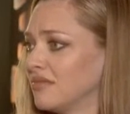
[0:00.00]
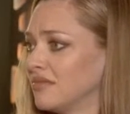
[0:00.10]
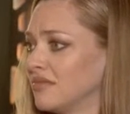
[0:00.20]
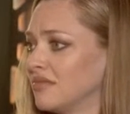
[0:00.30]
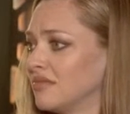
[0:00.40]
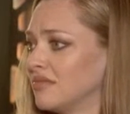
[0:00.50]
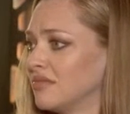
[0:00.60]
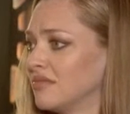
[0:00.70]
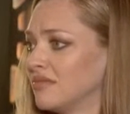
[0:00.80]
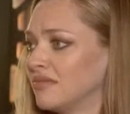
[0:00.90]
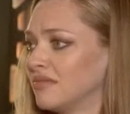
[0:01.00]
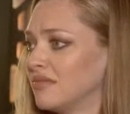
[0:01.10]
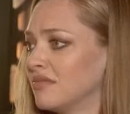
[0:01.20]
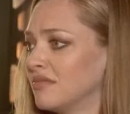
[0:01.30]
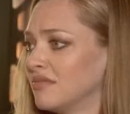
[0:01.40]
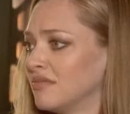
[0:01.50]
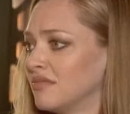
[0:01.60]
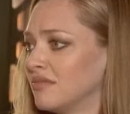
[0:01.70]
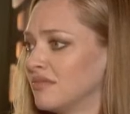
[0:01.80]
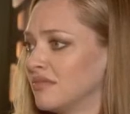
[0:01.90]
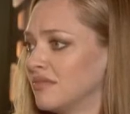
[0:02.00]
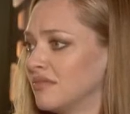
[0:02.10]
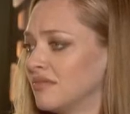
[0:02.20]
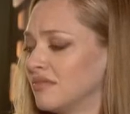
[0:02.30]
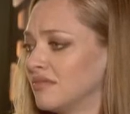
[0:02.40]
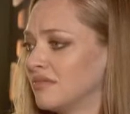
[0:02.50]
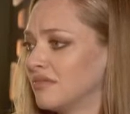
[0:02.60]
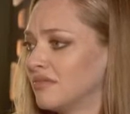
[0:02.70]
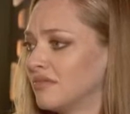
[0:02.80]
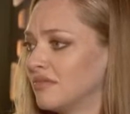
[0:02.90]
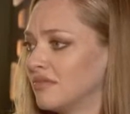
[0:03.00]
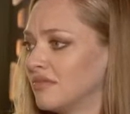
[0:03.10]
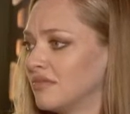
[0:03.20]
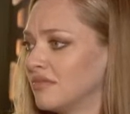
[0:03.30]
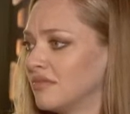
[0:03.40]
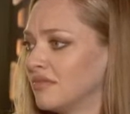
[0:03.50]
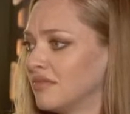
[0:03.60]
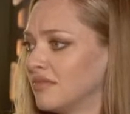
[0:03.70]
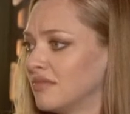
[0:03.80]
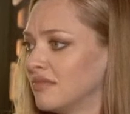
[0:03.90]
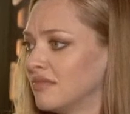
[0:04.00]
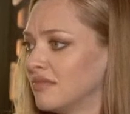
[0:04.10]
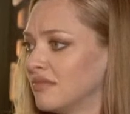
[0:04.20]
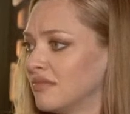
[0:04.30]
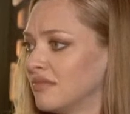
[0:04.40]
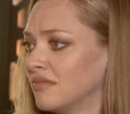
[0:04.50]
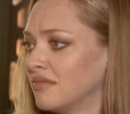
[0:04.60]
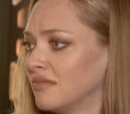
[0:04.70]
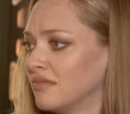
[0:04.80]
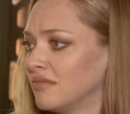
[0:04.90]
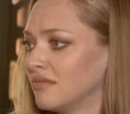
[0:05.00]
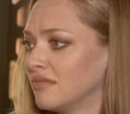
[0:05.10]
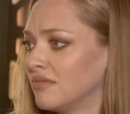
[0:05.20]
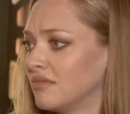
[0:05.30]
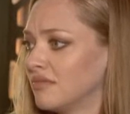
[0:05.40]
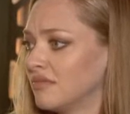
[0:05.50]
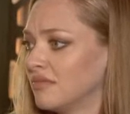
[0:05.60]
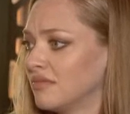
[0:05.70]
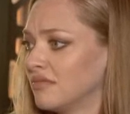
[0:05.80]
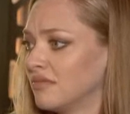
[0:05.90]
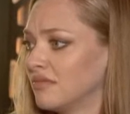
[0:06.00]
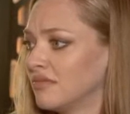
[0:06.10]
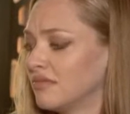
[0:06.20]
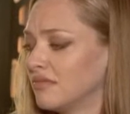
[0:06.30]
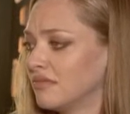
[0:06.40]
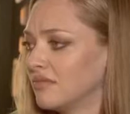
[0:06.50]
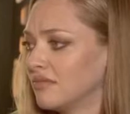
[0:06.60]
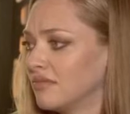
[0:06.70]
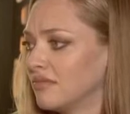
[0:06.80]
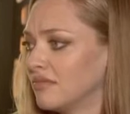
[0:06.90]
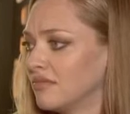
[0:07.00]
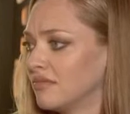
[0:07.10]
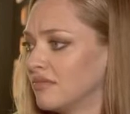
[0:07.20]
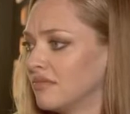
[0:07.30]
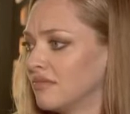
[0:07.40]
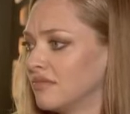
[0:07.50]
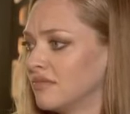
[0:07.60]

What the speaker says: [no speech]